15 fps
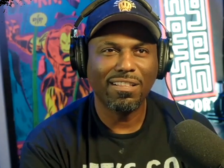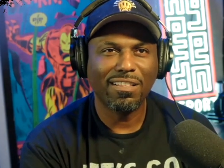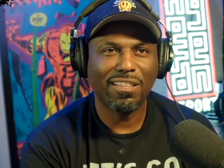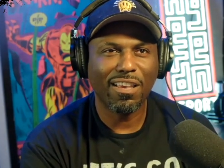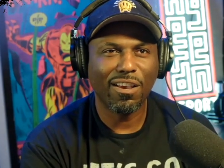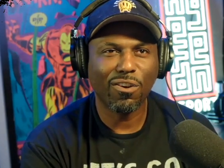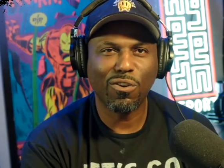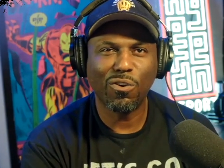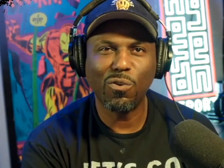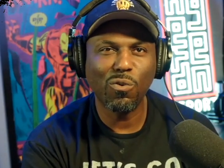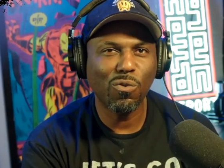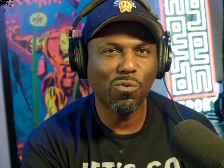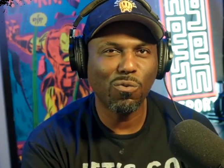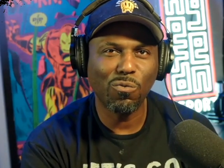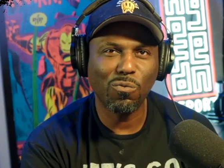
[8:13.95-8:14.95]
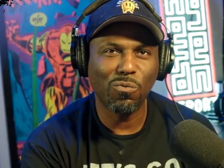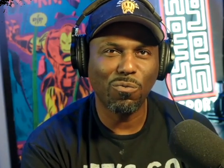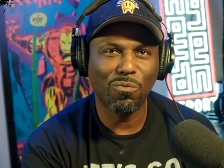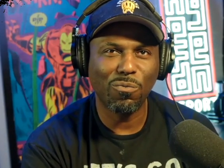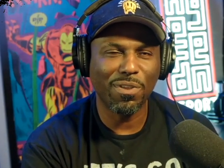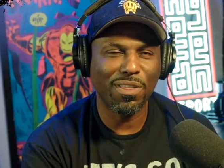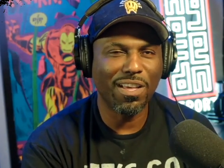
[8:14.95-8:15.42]
they're cool
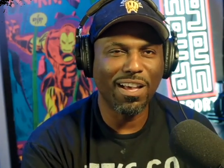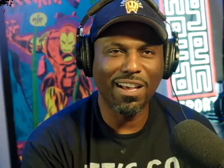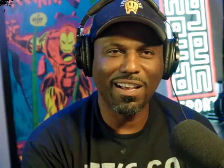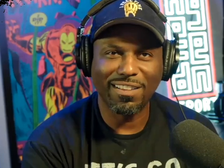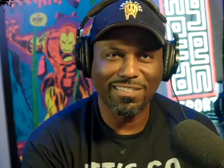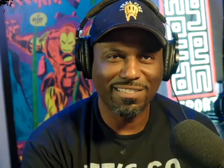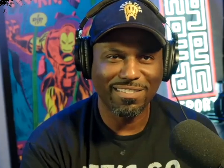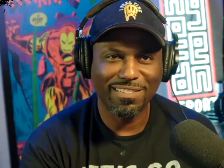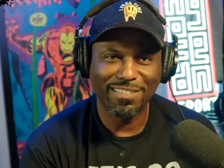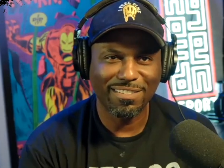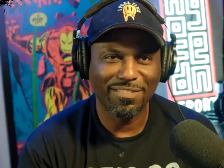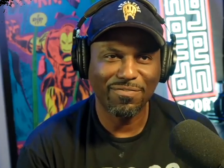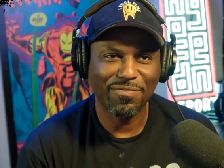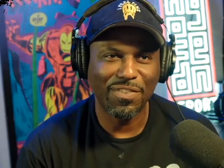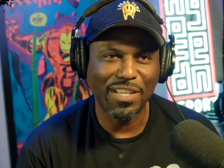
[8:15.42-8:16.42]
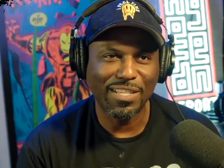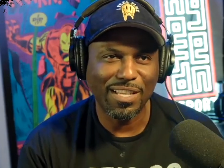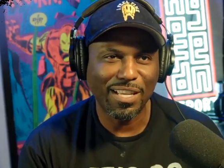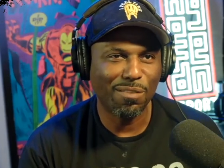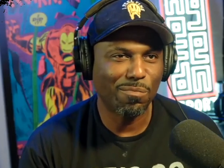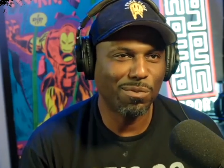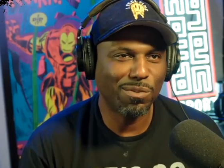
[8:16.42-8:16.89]
with Oz. And they
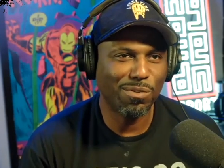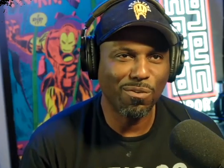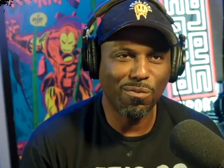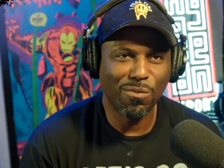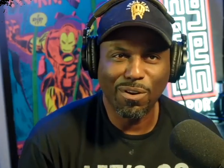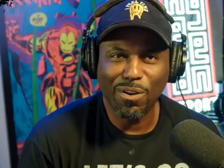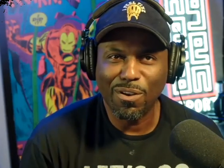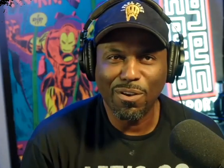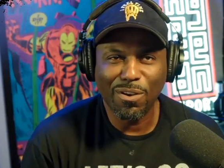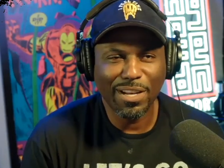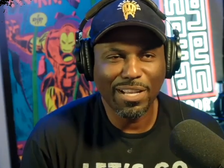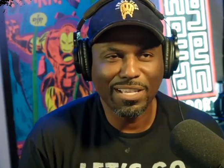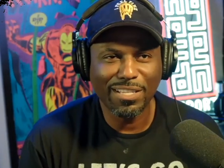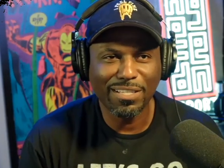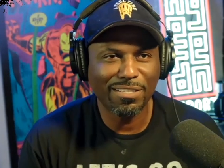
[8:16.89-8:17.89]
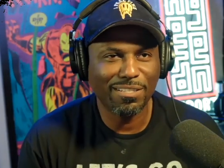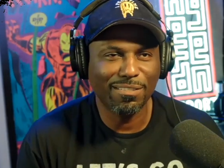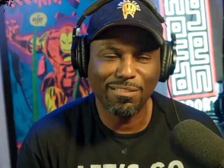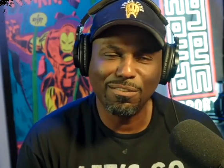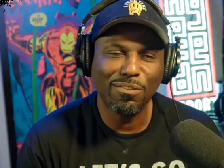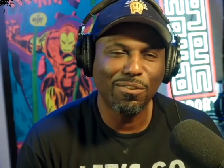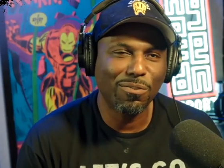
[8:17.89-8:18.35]
tell him what's going on, and he's,
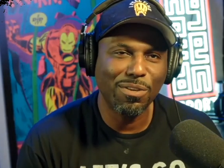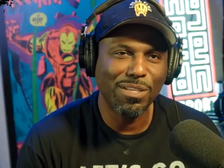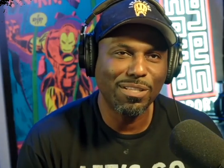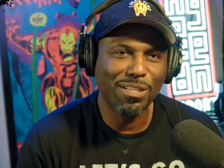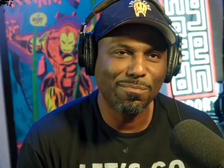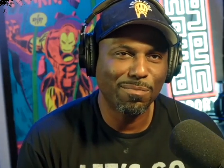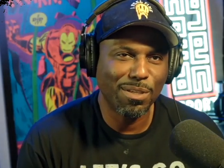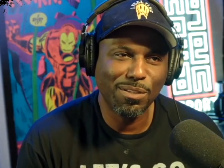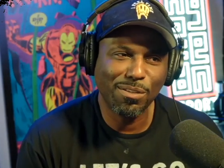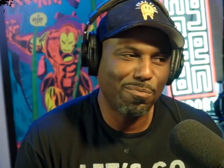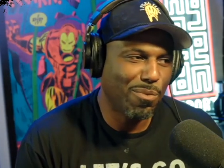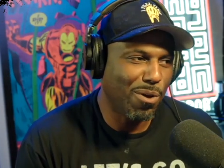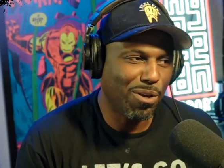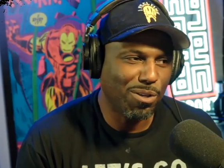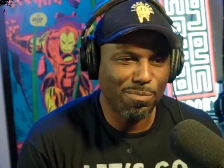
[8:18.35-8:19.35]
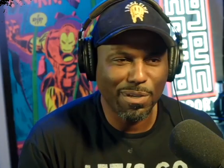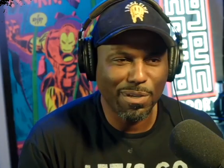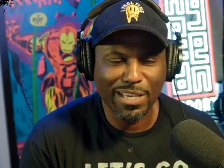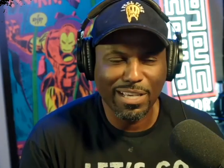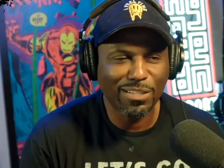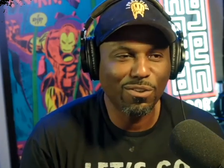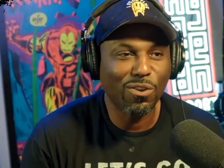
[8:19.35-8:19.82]
you know, he's the he's the boss, but
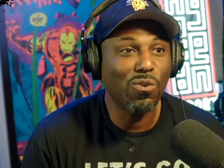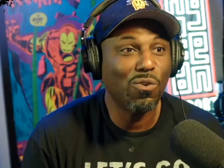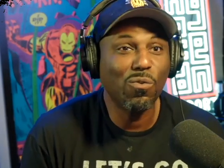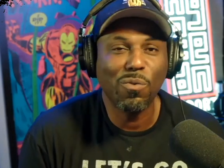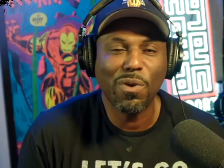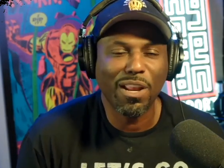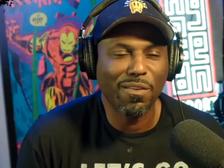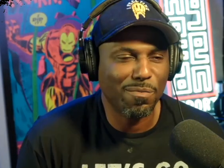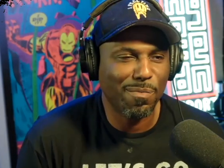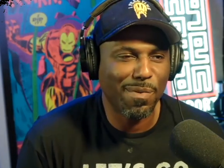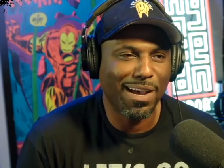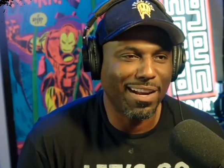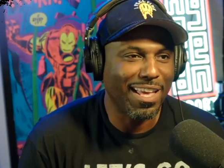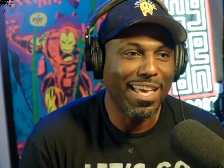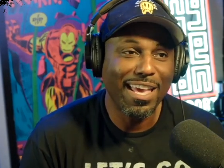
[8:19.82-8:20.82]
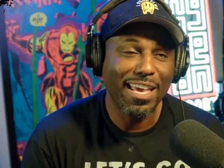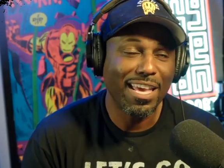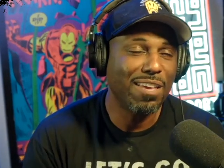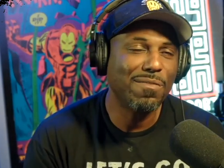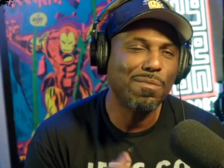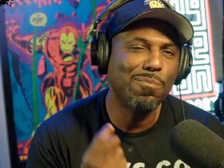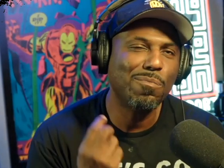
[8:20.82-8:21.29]
he's cool with everybody.
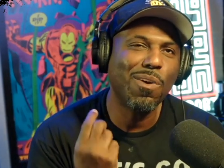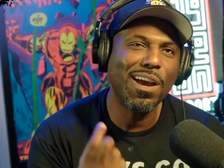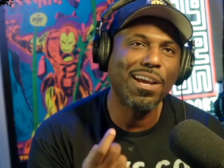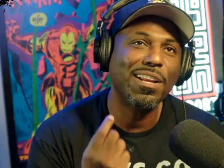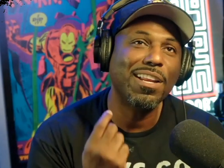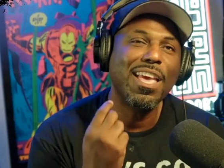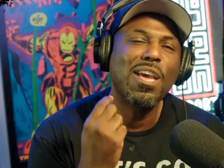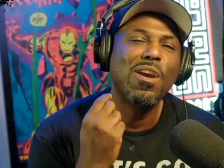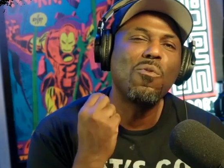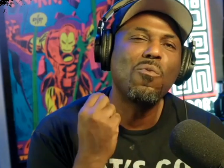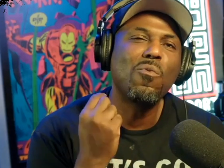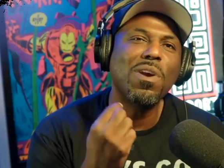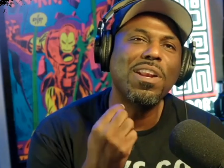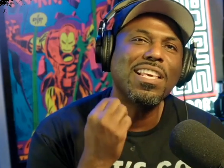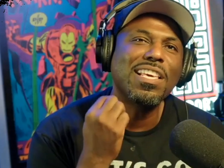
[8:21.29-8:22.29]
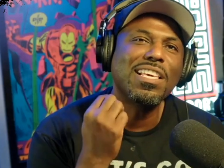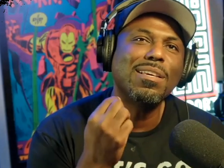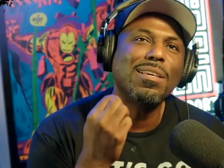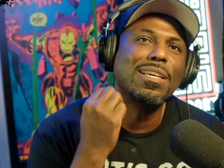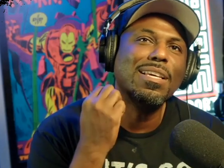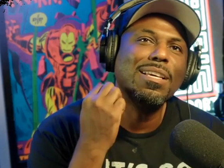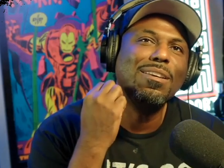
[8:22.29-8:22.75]
Even Brian, when
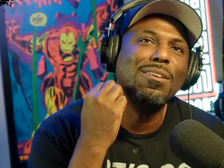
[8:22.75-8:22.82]
he